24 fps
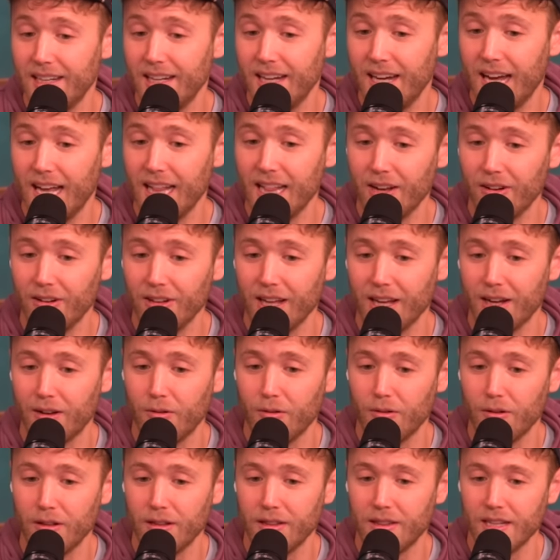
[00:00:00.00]
Right. And they were like,
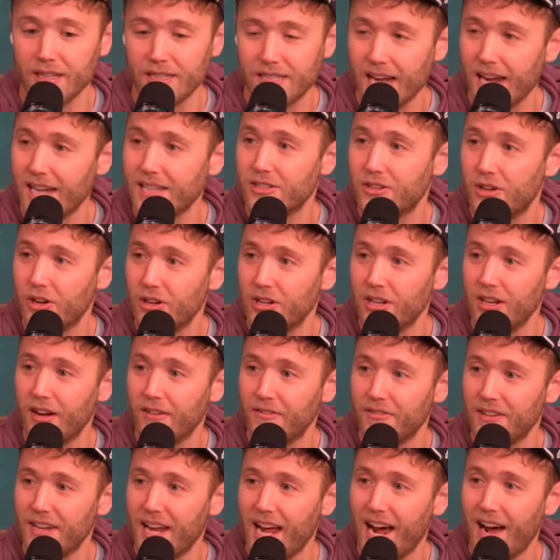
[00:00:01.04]
this guy's good
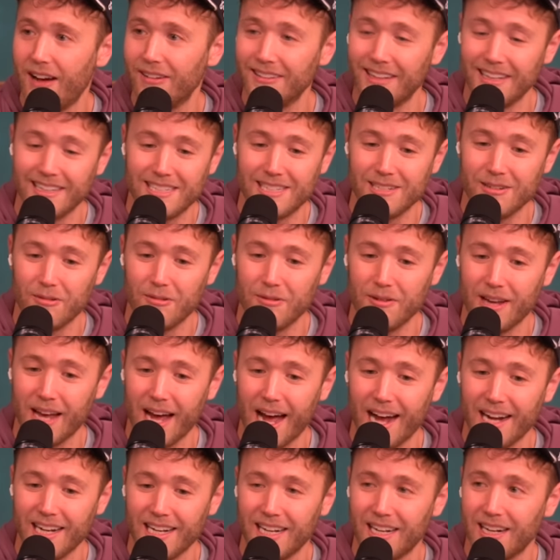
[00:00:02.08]
enough now. Let's see what we
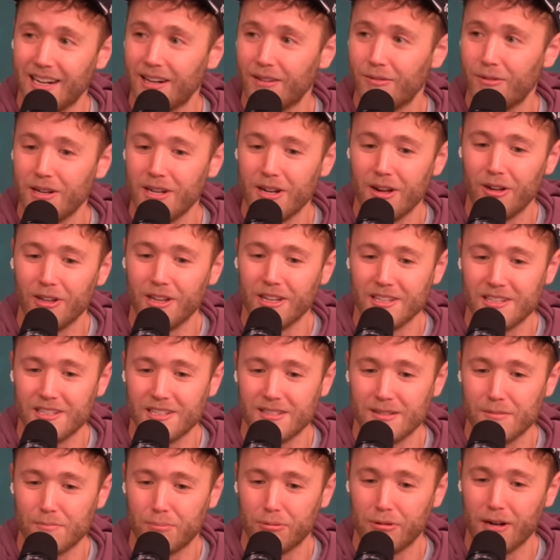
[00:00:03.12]
got here. We know this
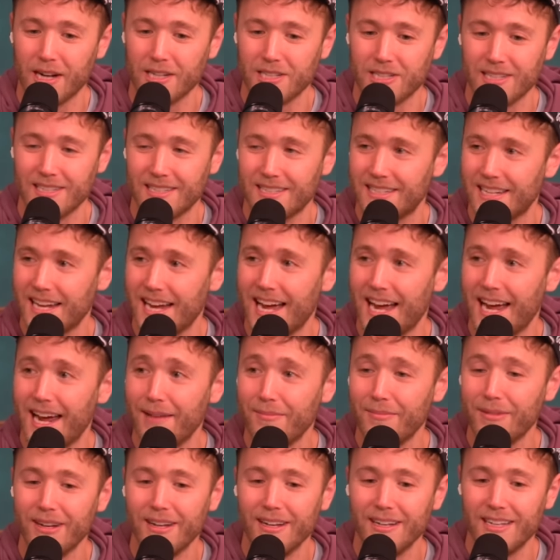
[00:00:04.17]
is a precious
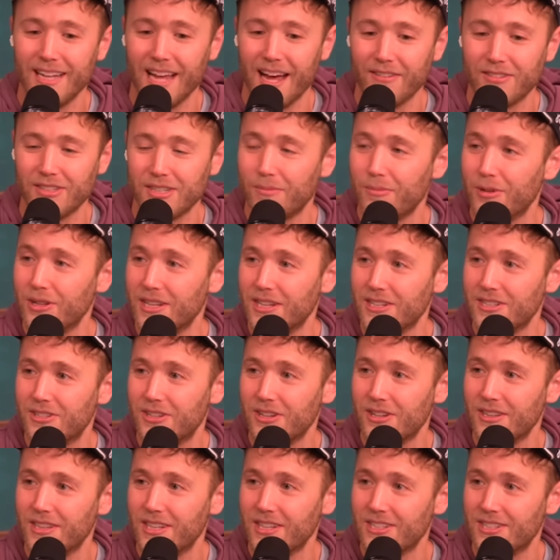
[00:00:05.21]
time to have someone this
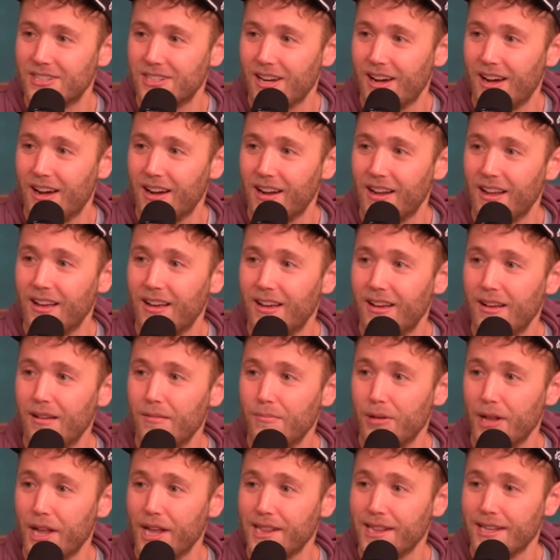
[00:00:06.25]
good, this young,
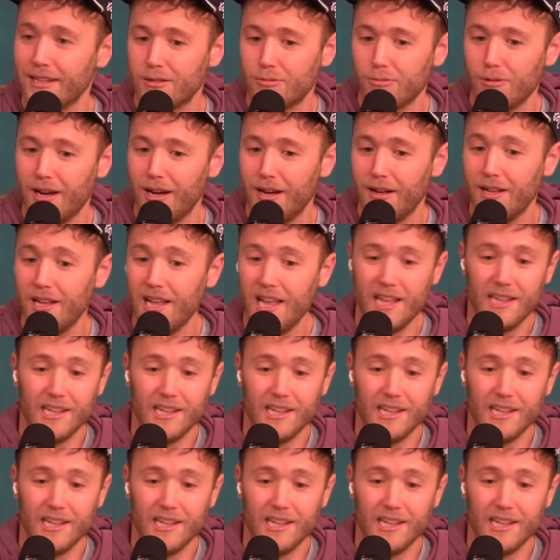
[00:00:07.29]
playing this well.